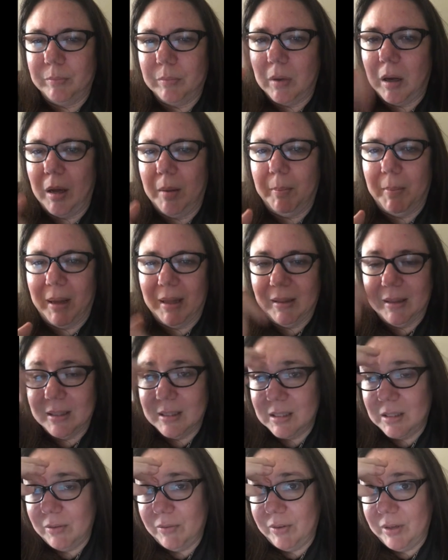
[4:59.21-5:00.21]
on my
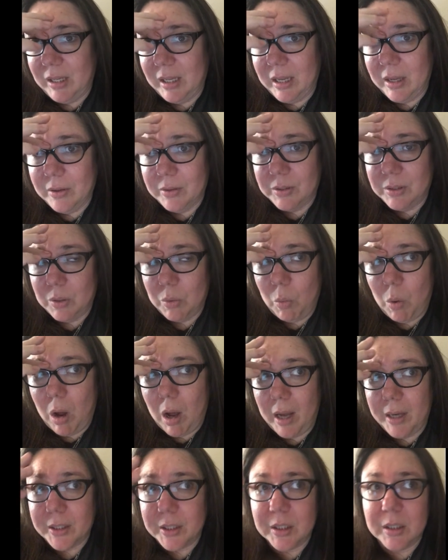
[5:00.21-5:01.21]
list of videos to
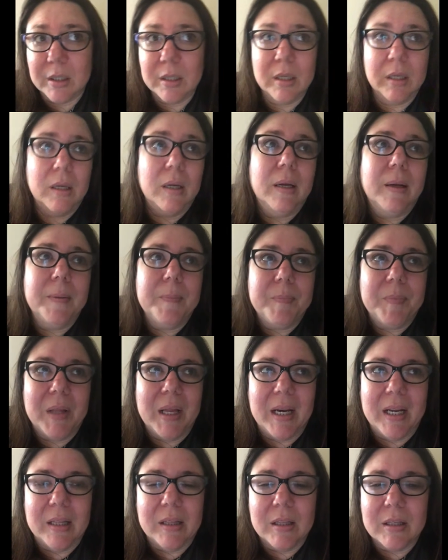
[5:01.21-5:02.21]
watch
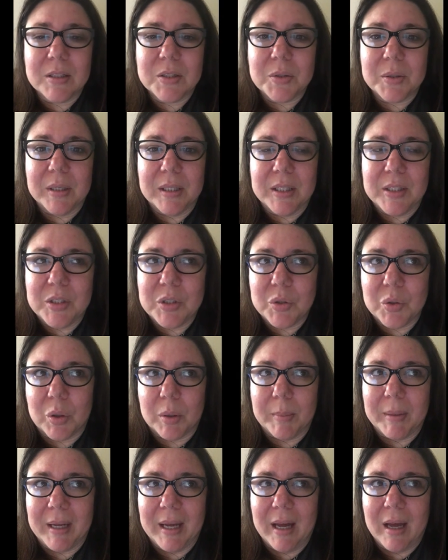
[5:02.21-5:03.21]
and it looks really
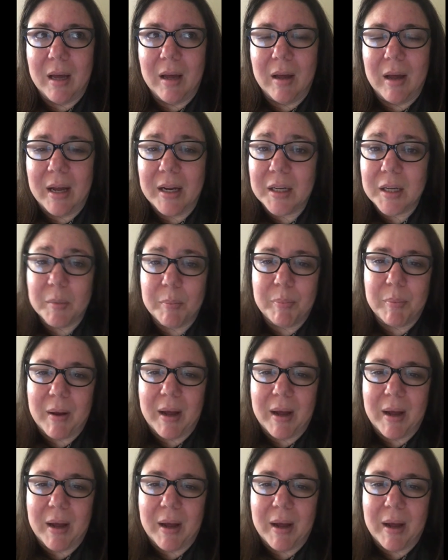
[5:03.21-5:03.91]
stormy out I could